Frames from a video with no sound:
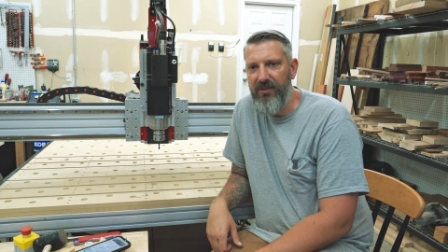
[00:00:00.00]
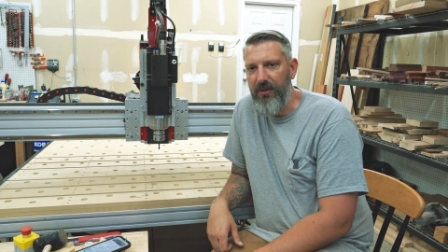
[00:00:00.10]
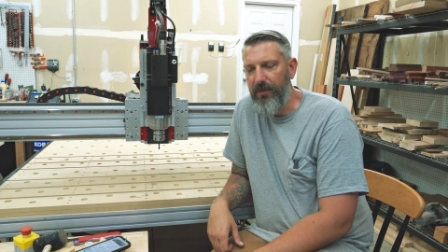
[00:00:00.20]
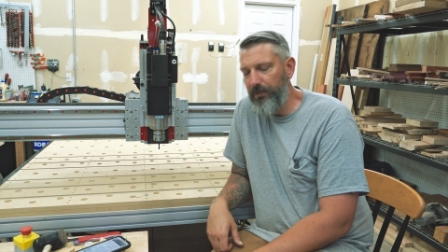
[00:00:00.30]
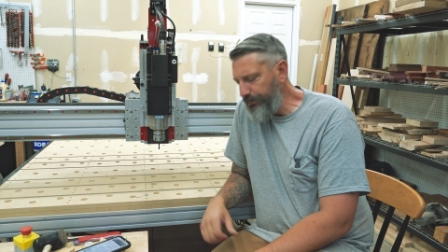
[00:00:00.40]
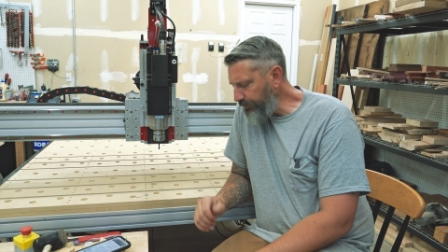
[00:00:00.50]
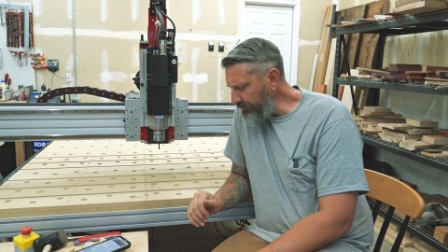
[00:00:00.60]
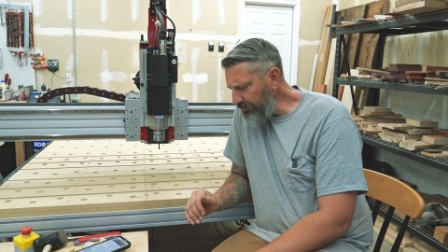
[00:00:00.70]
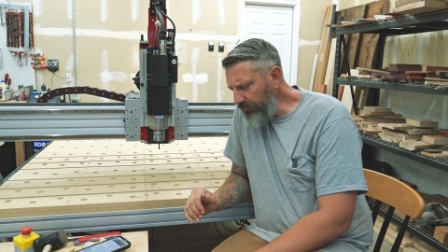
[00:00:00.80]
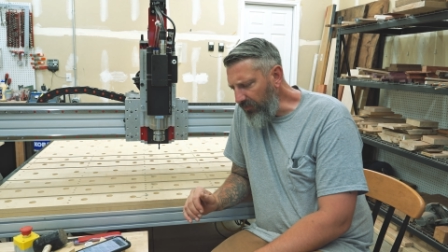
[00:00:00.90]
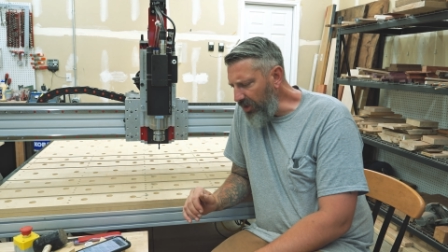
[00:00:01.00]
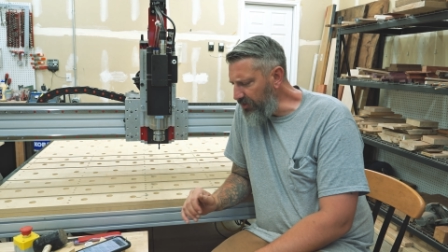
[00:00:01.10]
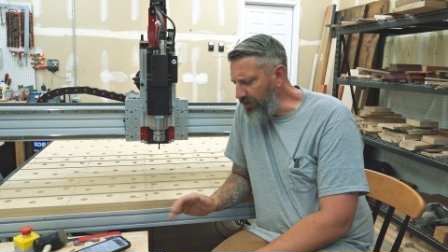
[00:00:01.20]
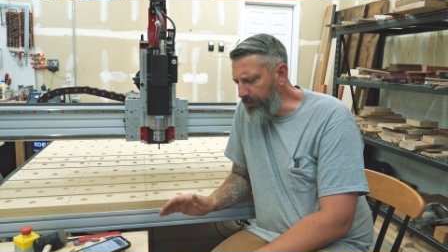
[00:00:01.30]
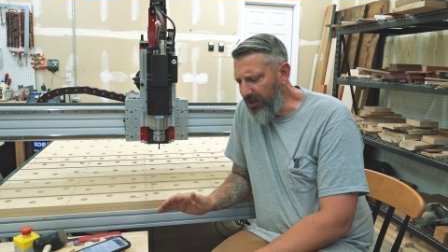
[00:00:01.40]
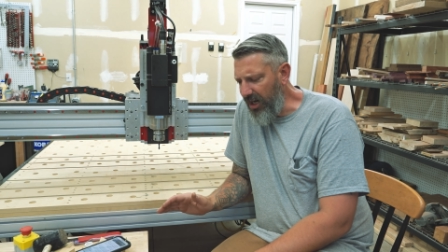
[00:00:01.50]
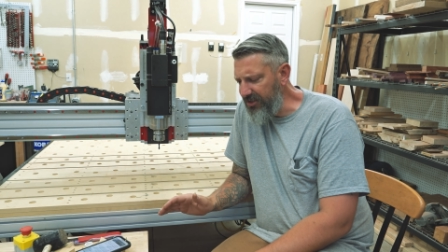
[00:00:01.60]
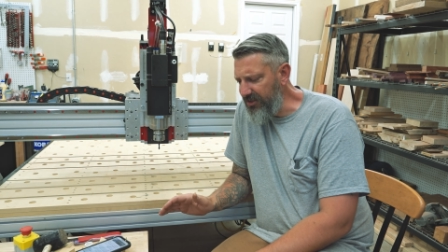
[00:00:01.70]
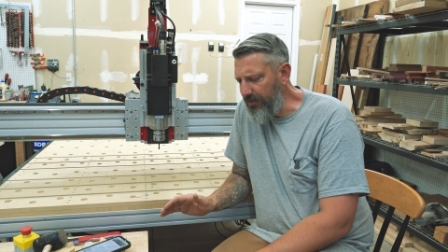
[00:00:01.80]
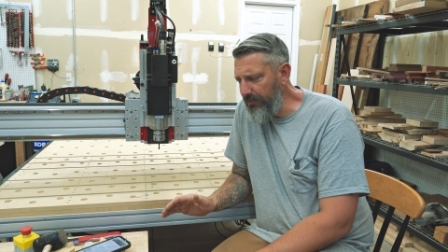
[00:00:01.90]
So super
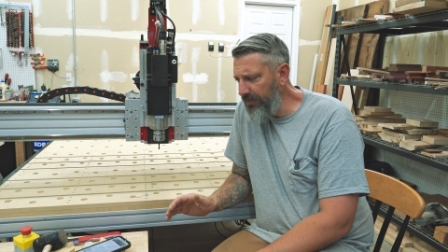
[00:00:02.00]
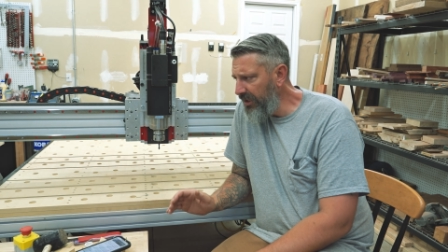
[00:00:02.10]
awesome.